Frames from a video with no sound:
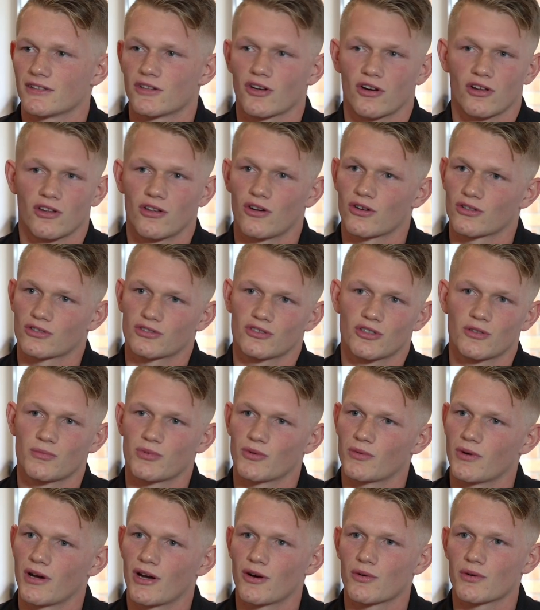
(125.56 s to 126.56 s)
we got along
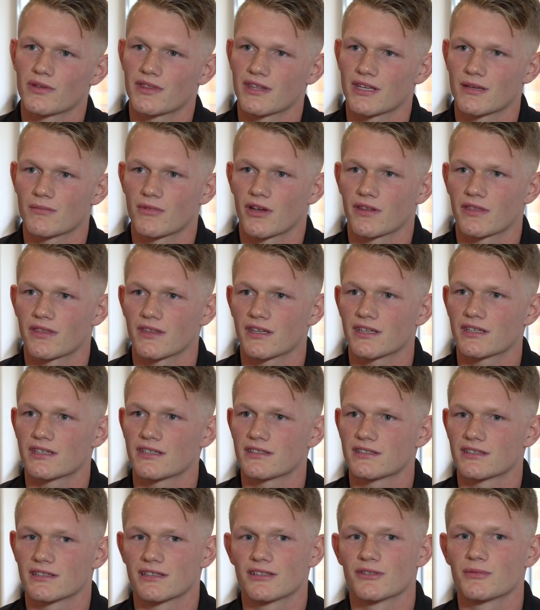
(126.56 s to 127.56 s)
super well with him. I think
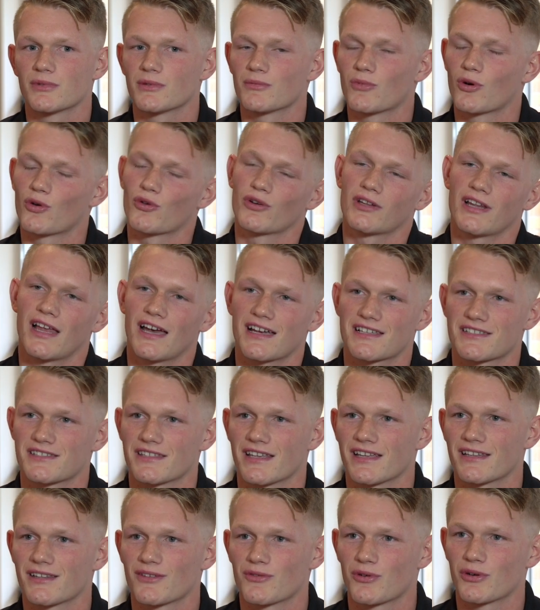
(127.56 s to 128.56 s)
he's a little bit more relaxed
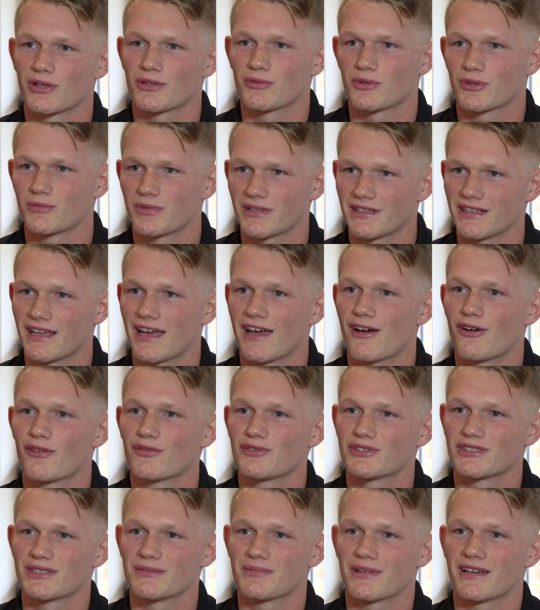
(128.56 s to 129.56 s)
then than what he would be now,
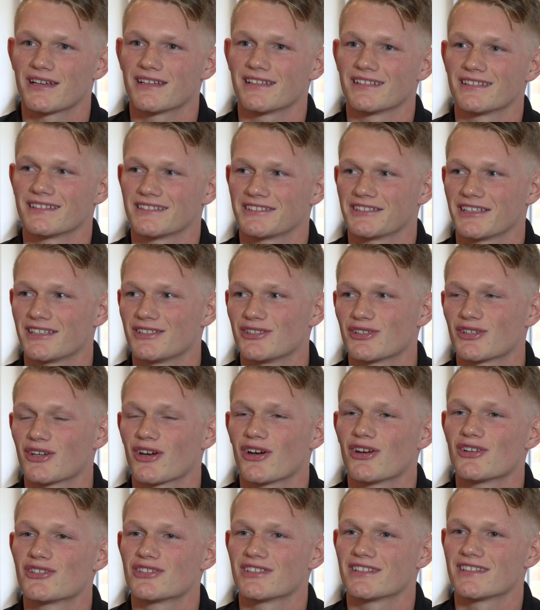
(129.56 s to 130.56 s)
obviously being a senior
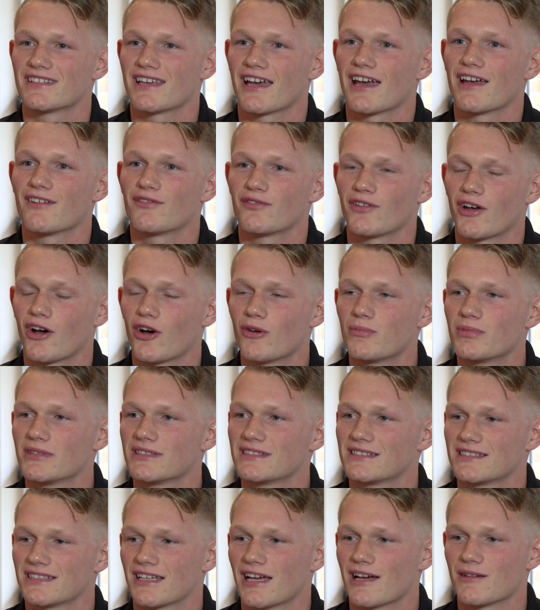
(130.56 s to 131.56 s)
coach in the AFL.
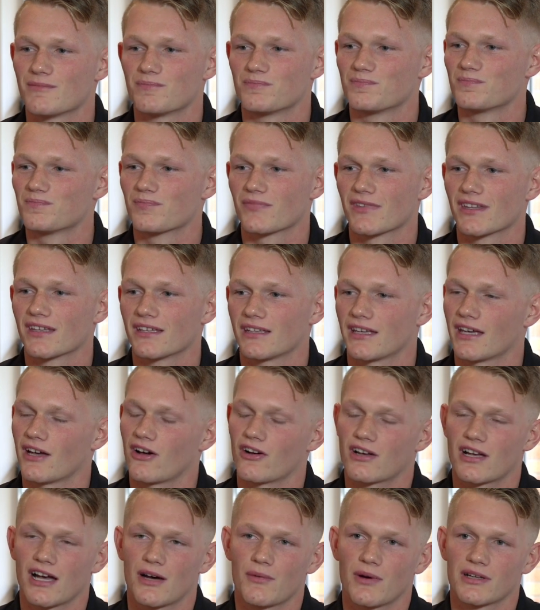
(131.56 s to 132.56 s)
But um, yeah,
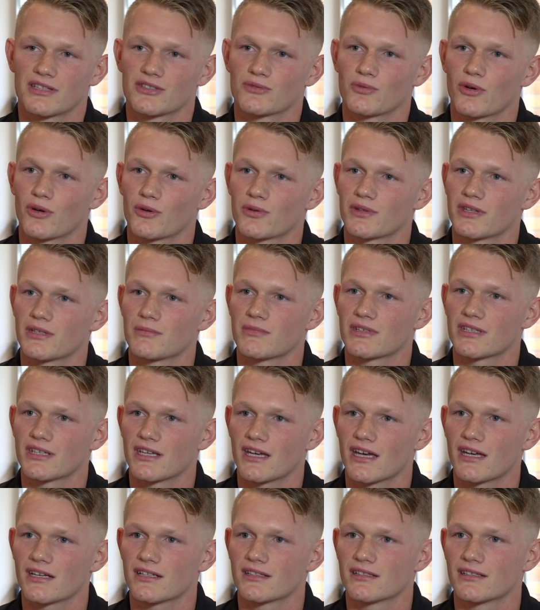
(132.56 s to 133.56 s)
I can't wait to work with him
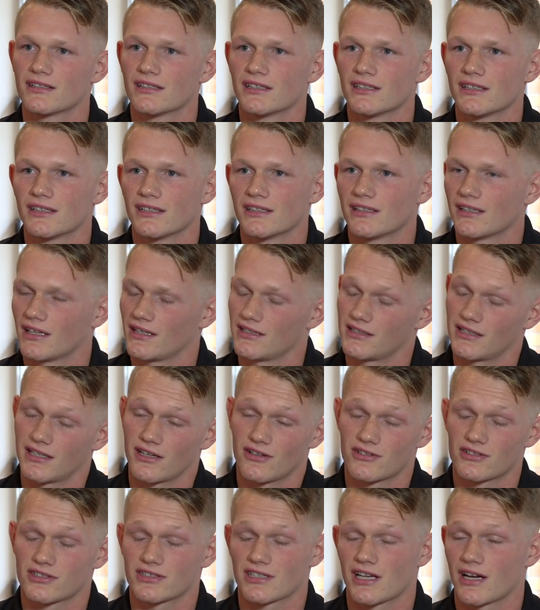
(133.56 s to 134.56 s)
again and, and
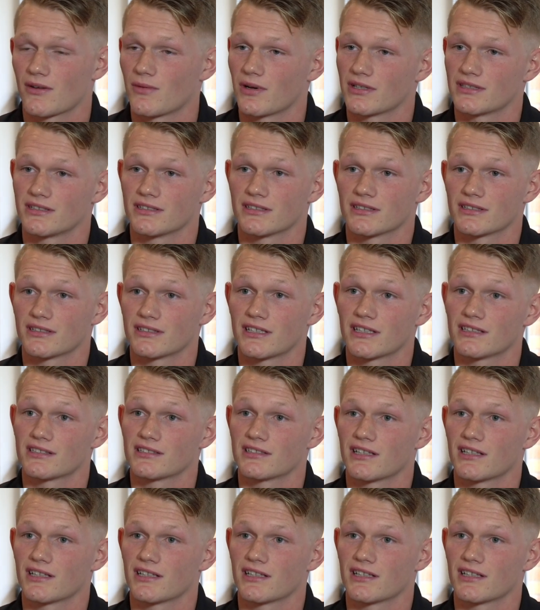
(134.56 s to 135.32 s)
yeah, I just can't wait to get